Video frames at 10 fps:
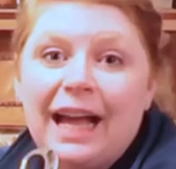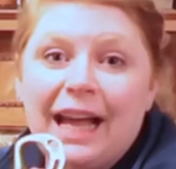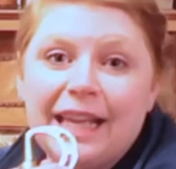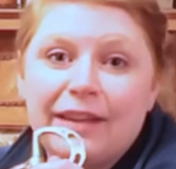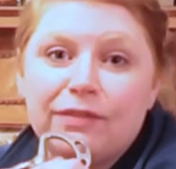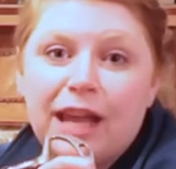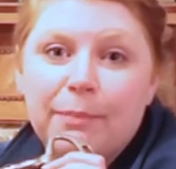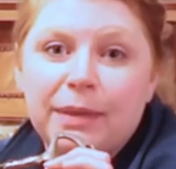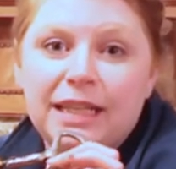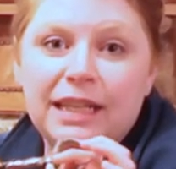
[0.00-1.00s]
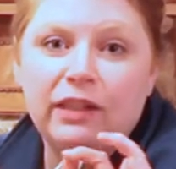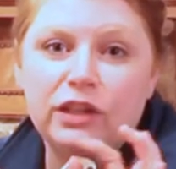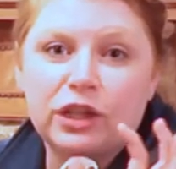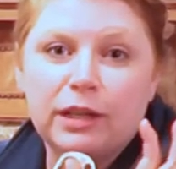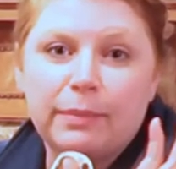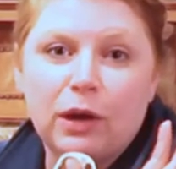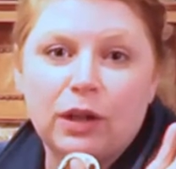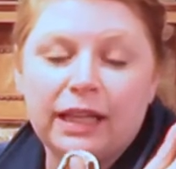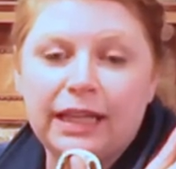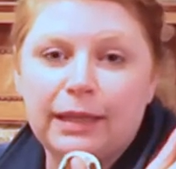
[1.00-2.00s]
I have not been diligent
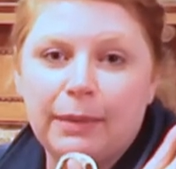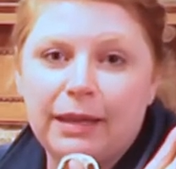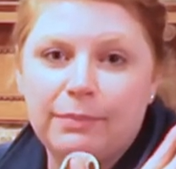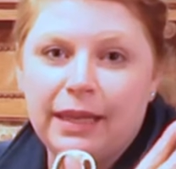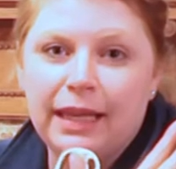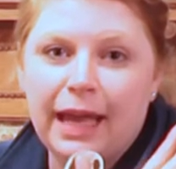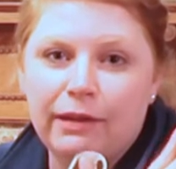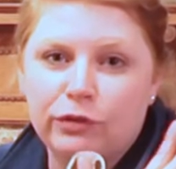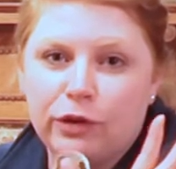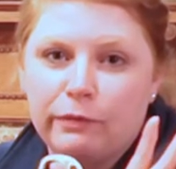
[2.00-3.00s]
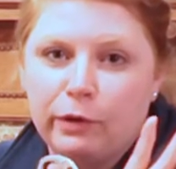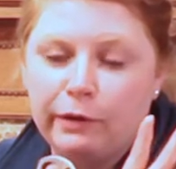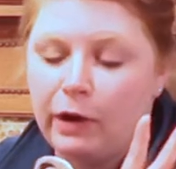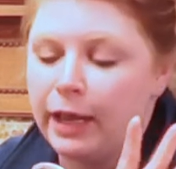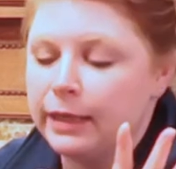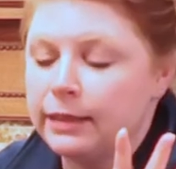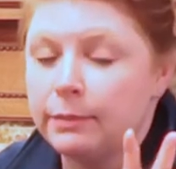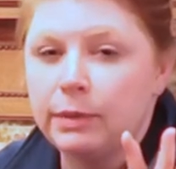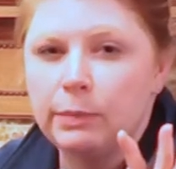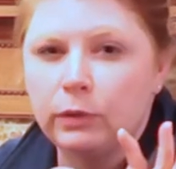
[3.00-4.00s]
about cleaning my bit after every ride.
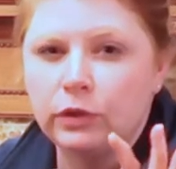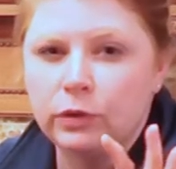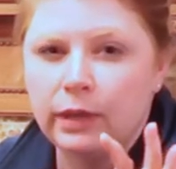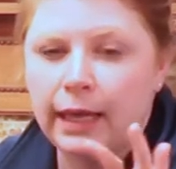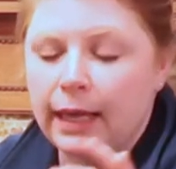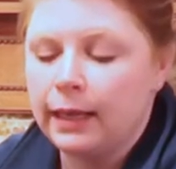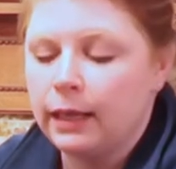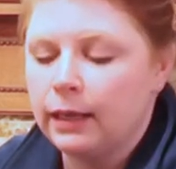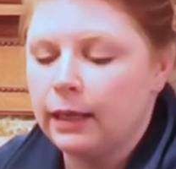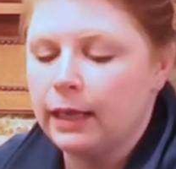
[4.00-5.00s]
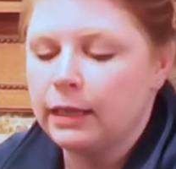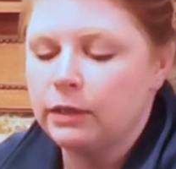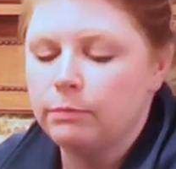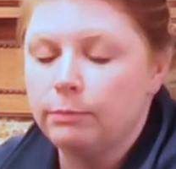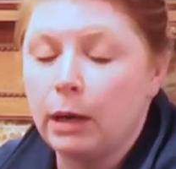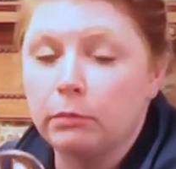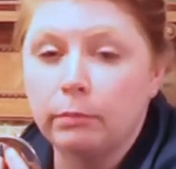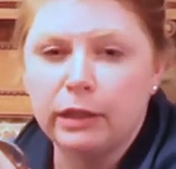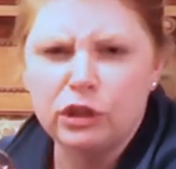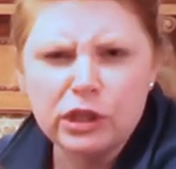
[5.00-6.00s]
Some people do that. I
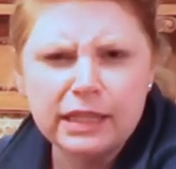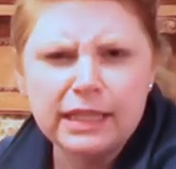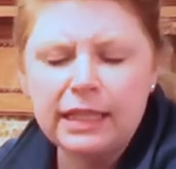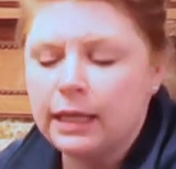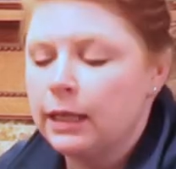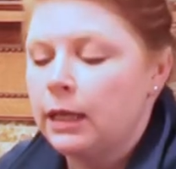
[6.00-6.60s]
probably should.